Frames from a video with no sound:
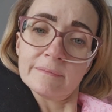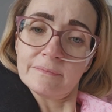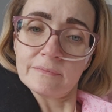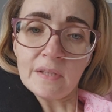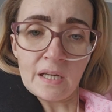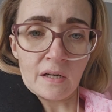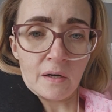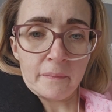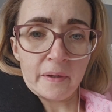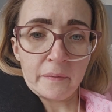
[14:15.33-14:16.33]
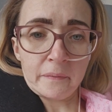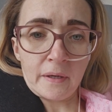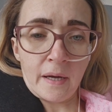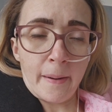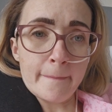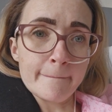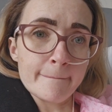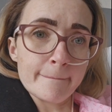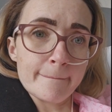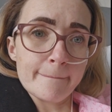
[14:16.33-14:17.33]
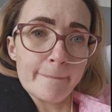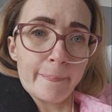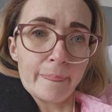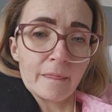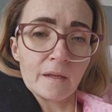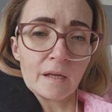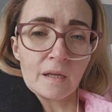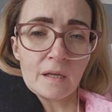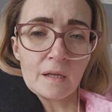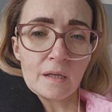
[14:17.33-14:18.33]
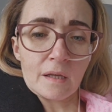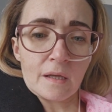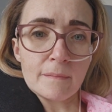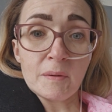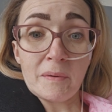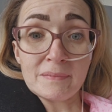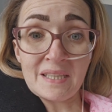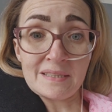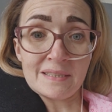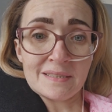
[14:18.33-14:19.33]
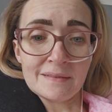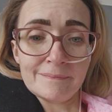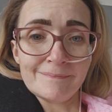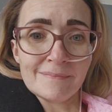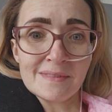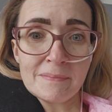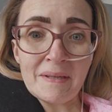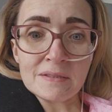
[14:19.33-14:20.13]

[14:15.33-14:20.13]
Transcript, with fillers: and I will um, keep you updated. Speak soon.